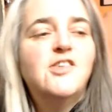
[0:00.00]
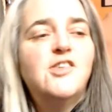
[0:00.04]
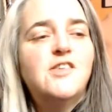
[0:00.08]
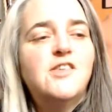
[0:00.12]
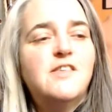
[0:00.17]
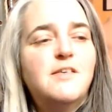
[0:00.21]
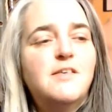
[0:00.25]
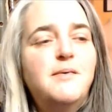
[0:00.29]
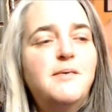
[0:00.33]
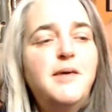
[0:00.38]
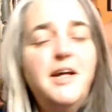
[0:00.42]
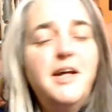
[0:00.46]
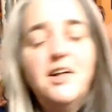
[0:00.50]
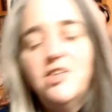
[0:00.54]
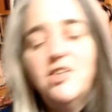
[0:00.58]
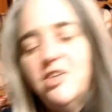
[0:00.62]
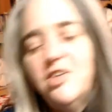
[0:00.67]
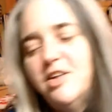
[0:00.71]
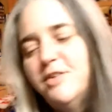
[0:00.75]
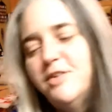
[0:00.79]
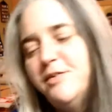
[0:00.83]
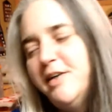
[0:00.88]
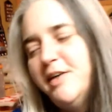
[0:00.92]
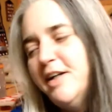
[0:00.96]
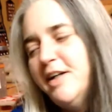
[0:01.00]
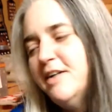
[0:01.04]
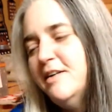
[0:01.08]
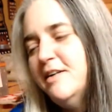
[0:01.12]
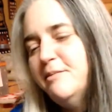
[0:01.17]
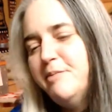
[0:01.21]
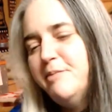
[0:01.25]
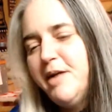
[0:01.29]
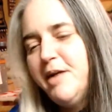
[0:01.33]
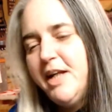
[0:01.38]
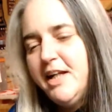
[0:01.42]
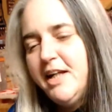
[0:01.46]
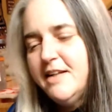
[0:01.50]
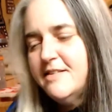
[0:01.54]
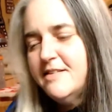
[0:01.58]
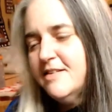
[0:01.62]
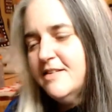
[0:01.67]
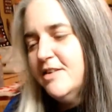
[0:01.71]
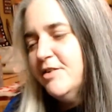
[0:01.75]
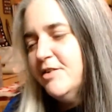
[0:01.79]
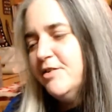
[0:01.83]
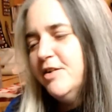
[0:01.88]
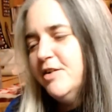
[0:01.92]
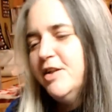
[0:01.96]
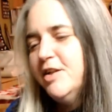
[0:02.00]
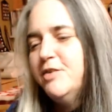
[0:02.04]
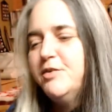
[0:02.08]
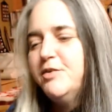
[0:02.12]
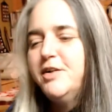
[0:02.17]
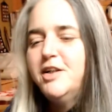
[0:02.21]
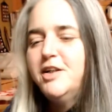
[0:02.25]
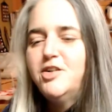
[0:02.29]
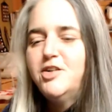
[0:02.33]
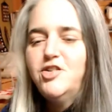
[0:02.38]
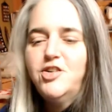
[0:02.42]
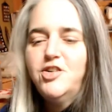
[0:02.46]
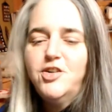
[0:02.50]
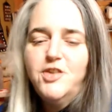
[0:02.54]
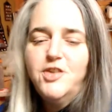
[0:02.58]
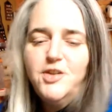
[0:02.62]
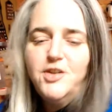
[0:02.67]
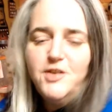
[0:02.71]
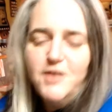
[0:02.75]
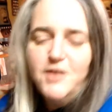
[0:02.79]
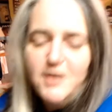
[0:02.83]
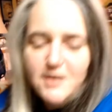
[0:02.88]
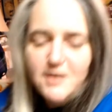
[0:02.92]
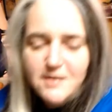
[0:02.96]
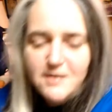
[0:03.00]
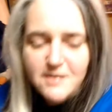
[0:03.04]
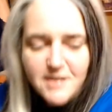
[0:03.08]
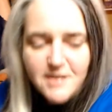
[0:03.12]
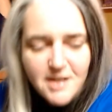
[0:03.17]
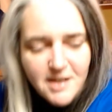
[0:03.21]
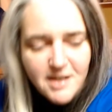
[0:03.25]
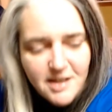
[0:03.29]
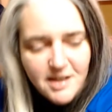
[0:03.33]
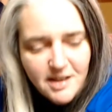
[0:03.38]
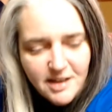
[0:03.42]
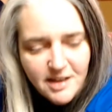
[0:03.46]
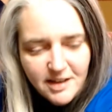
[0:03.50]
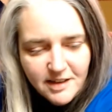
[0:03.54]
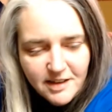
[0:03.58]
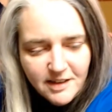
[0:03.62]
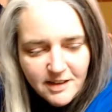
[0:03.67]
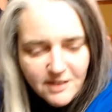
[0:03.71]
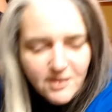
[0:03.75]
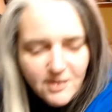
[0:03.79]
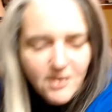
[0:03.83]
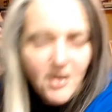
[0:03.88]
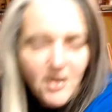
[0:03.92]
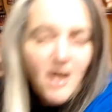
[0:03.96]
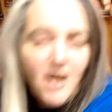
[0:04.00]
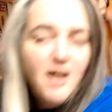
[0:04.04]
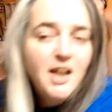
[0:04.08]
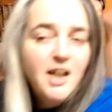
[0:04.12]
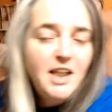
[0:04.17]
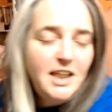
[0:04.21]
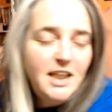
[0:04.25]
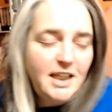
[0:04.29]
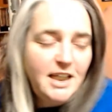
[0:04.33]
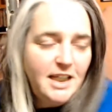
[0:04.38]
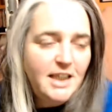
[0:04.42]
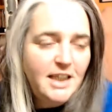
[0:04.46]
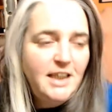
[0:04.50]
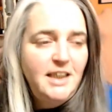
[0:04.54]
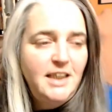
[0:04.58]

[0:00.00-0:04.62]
I'm actually wearing the pants. I don't really want to show you because they're ugly,